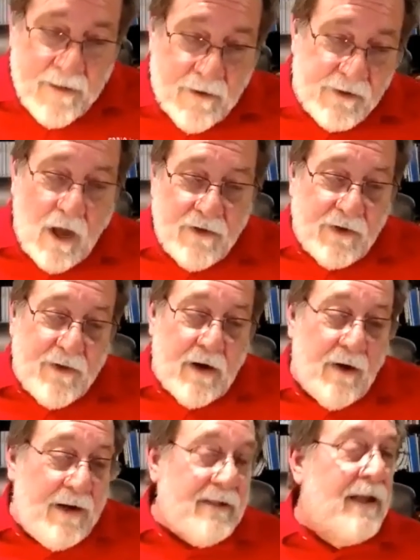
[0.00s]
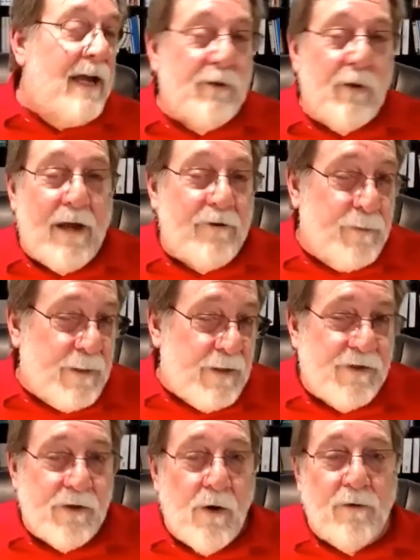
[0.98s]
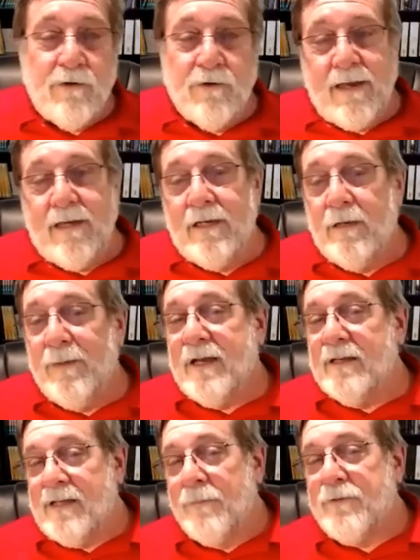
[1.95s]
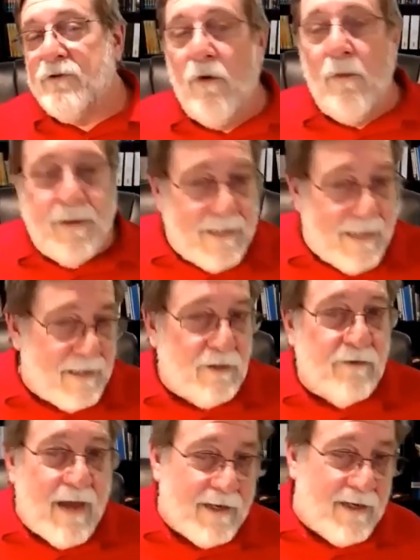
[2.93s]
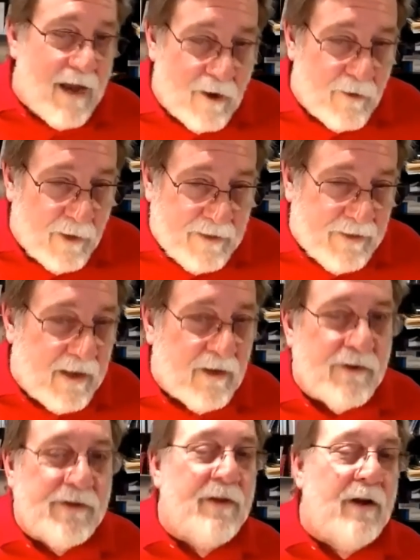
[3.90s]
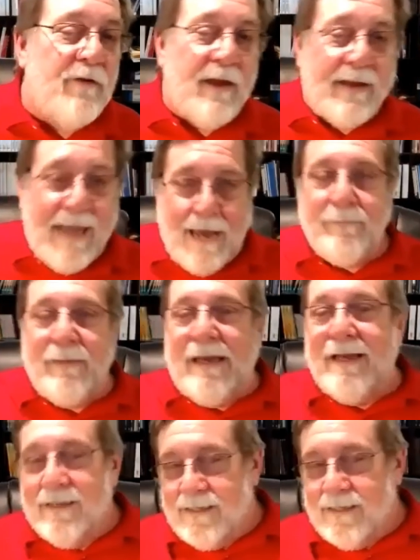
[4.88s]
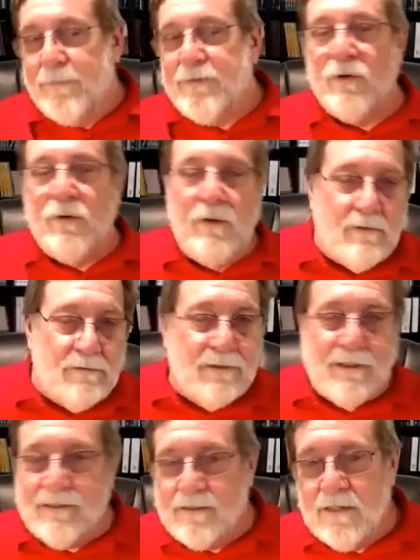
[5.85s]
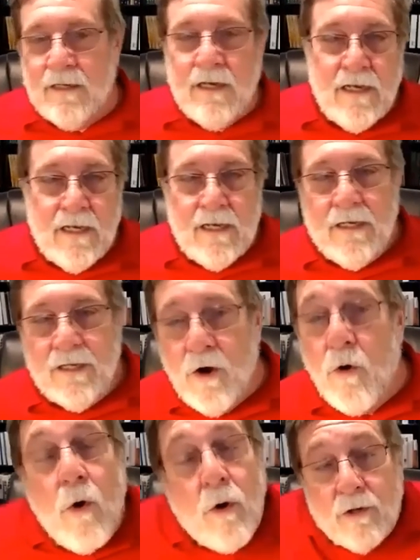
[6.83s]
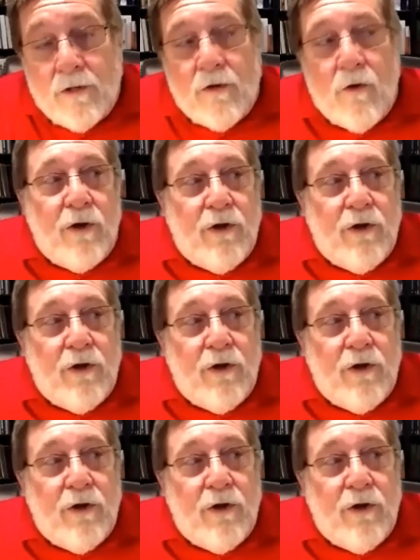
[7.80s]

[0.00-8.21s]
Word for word: There's also their intellectual attributes. You know, do they need to be conceptual, but yet you've got concrete thinkers in there that can't be conceptual because, you know, or